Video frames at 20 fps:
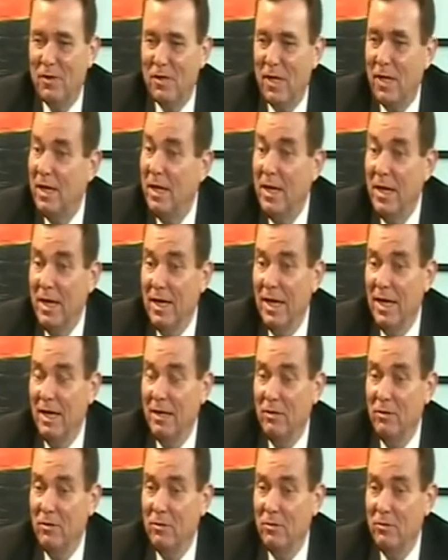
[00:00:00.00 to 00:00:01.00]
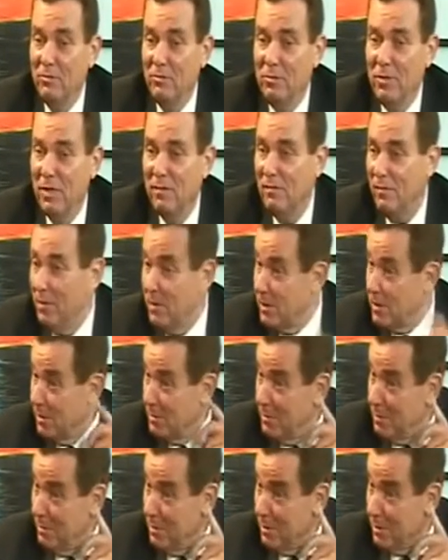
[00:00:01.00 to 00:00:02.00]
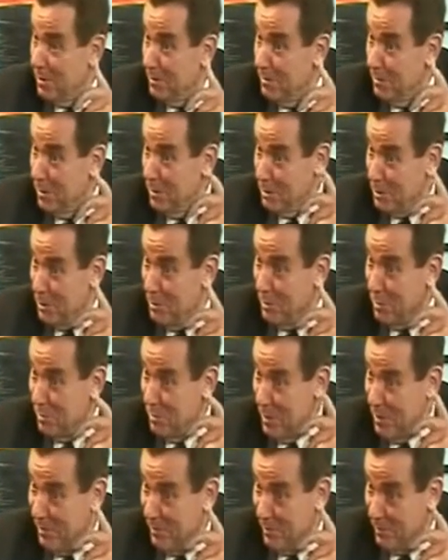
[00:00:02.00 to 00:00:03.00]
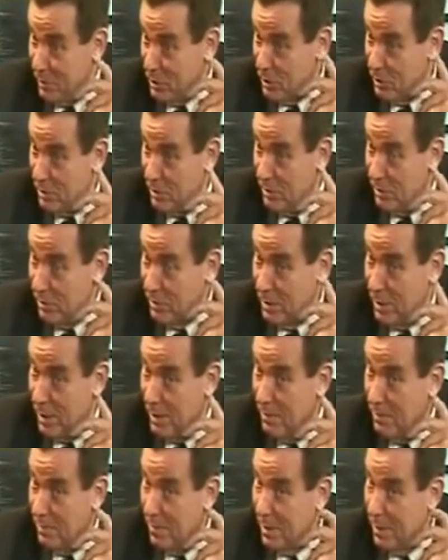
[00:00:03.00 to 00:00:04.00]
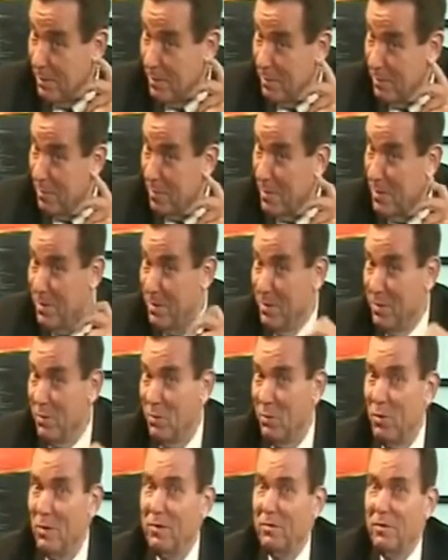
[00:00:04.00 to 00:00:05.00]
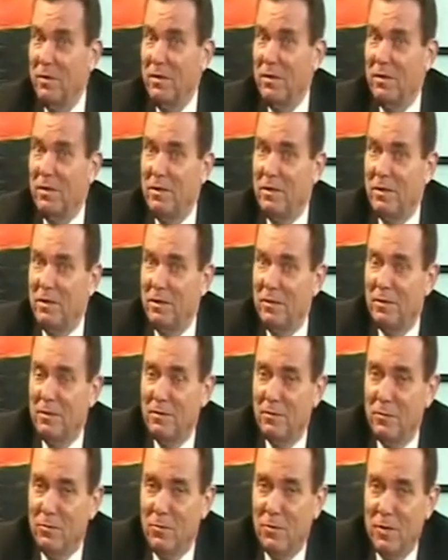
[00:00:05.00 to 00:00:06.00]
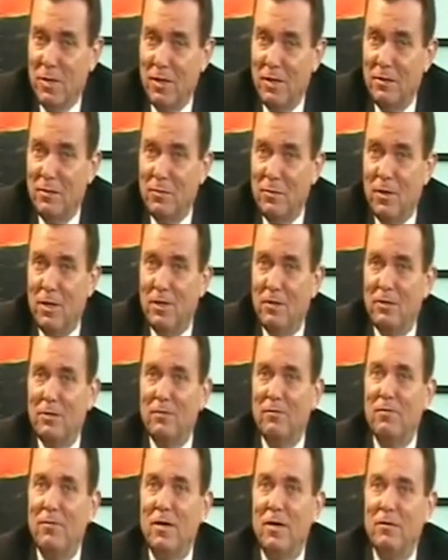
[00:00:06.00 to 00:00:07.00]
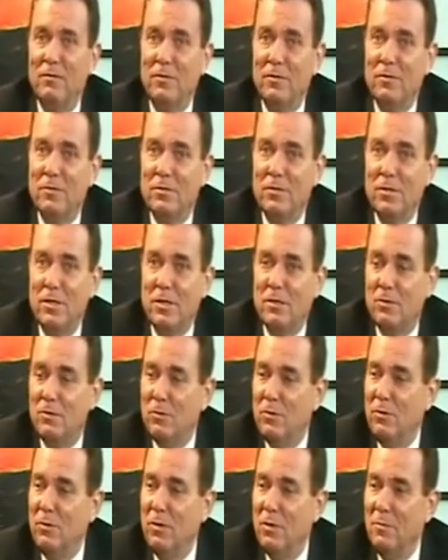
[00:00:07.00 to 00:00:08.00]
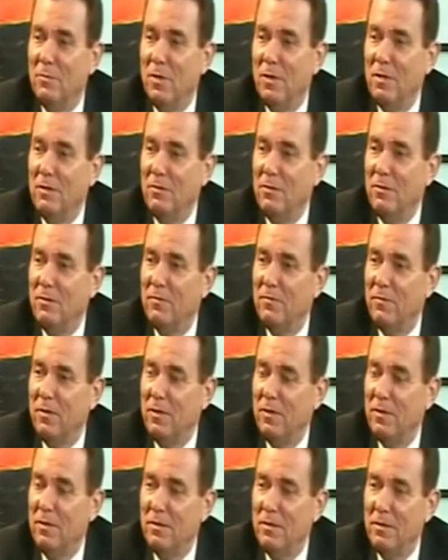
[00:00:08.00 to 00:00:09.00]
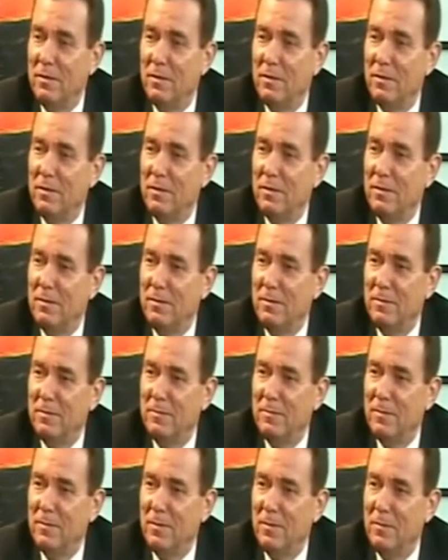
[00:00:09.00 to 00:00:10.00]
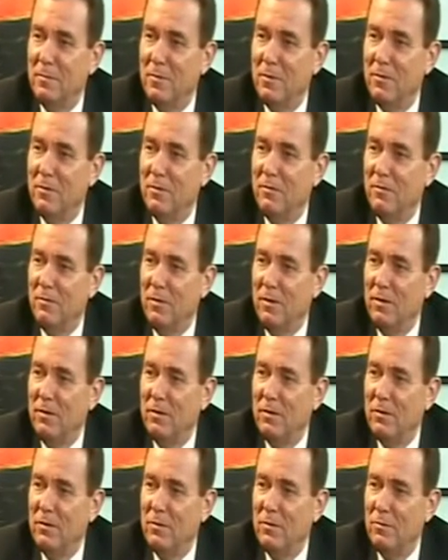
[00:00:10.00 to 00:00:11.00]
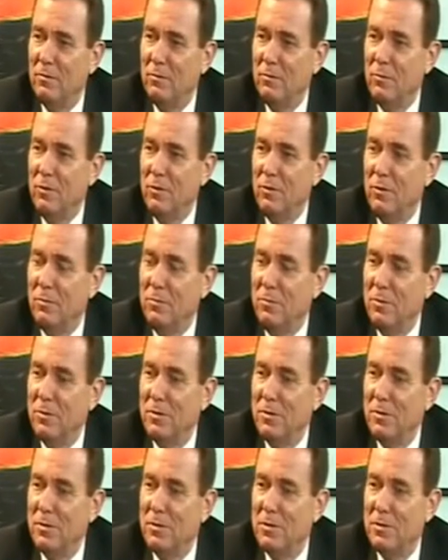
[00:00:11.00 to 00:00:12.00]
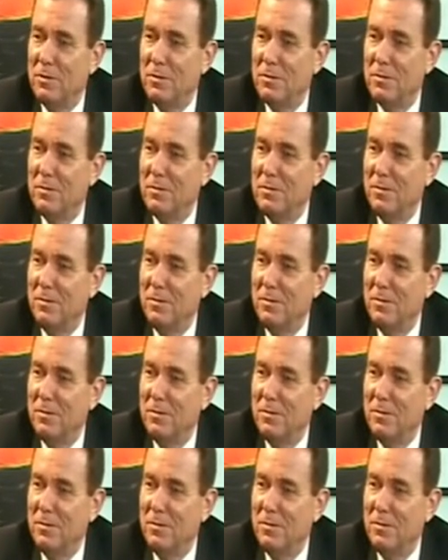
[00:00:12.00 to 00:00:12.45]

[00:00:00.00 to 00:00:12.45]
with that. And you definitely seem to be a super brand for sure. But I'm wondering, when I look 5 years down the road, am I going to find a Royal business